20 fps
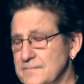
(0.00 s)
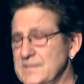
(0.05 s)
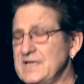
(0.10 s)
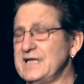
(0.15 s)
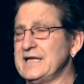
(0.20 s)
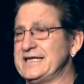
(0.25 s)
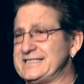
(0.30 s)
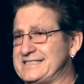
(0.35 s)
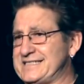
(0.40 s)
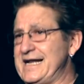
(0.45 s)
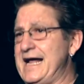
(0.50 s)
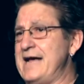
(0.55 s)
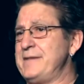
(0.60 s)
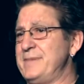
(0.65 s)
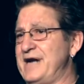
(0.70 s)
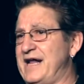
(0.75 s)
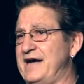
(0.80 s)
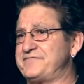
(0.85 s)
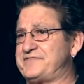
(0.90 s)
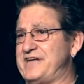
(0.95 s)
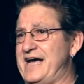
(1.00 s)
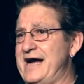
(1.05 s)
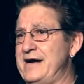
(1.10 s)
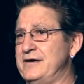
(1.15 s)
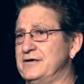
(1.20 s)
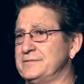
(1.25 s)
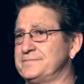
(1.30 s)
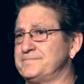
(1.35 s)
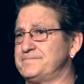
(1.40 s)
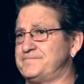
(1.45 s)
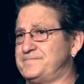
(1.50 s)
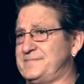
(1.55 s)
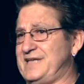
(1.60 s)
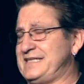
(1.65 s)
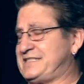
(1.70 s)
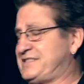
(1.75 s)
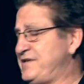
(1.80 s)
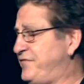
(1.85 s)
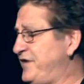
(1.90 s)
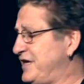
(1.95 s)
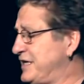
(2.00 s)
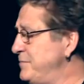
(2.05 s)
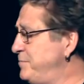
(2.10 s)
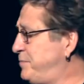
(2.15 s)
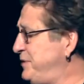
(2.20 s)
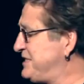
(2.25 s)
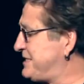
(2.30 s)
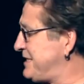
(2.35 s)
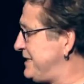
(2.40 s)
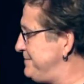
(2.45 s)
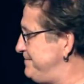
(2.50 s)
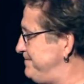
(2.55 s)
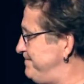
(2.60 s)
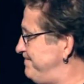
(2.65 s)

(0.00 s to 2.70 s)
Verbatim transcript: Let's name it after Harold. That's a fucking piss up.